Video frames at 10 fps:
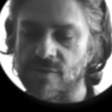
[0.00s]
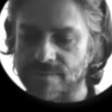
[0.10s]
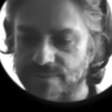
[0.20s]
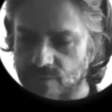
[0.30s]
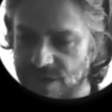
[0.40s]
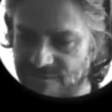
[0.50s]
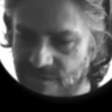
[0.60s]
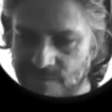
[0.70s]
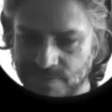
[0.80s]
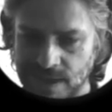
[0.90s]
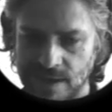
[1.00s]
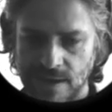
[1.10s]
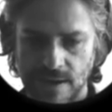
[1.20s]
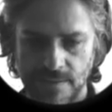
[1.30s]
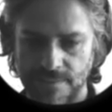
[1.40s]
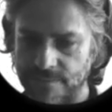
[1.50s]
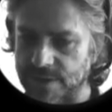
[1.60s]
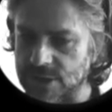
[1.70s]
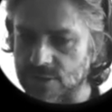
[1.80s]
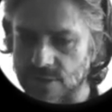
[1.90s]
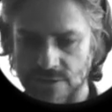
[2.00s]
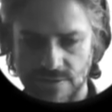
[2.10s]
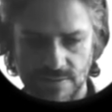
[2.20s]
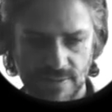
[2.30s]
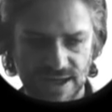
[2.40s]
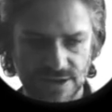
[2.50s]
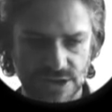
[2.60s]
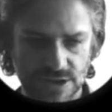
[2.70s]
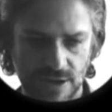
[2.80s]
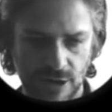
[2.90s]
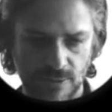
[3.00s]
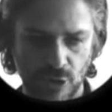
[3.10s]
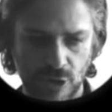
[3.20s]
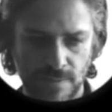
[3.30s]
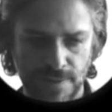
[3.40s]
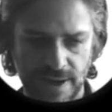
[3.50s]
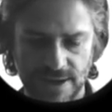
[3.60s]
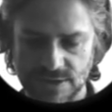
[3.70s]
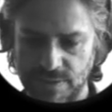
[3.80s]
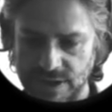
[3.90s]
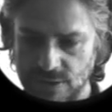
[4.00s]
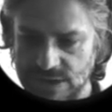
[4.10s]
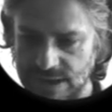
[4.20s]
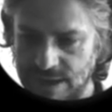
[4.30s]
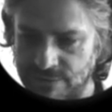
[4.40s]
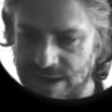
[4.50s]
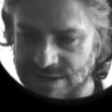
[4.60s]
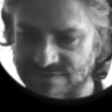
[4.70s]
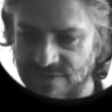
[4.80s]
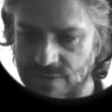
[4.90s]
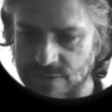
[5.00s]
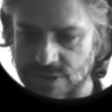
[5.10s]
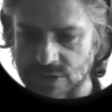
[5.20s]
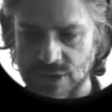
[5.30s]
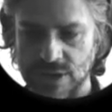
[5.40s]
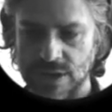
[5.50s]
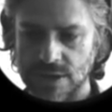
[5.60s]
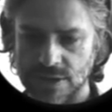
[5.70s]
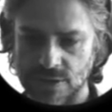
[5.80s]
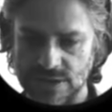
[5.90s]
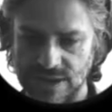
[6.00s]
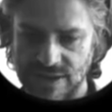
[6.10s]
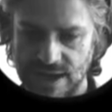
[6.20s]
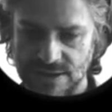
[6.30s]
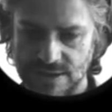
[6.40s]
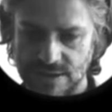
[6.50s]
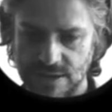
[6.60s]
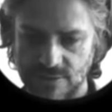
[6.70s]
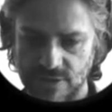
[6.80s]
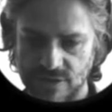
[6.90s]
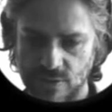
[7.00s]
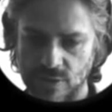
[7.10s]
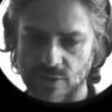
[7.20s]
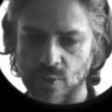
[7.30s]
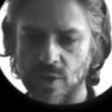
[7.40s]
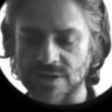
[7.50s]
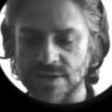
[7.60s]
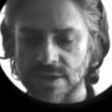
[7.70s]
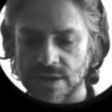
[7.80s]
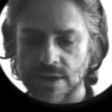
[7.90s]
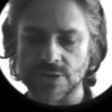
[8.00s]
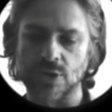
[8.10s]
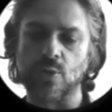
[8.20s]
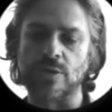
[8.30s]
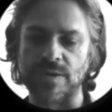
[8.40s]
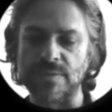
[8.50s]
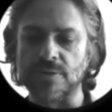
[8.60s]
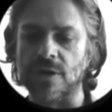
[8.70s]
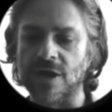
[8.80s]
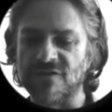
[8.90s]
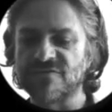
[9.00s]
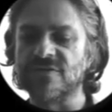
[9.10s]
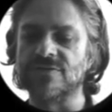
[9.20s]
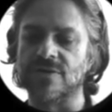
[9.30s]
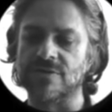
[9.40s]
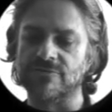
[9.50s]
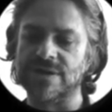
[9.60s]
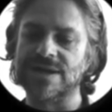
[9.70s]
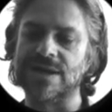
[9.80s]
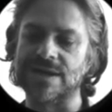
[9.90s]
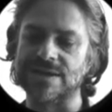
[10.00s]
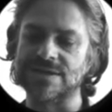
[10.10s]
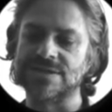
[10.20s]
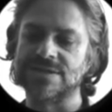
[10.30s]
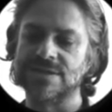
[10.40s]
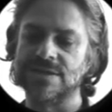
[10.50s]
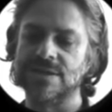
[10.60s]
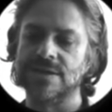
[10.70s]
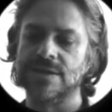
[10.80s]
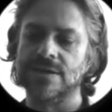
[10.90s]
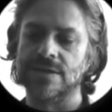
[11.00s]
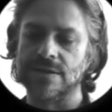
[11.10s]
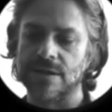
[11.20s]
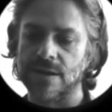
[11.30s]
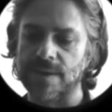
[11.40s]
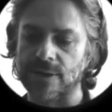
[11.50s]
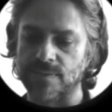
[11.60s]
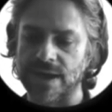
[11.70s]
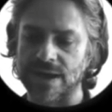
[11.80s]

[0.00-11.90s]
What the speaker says: for whatever. But you could make this a lot more complex by using a relative clause, using that and with the word what. So what people often don't realize about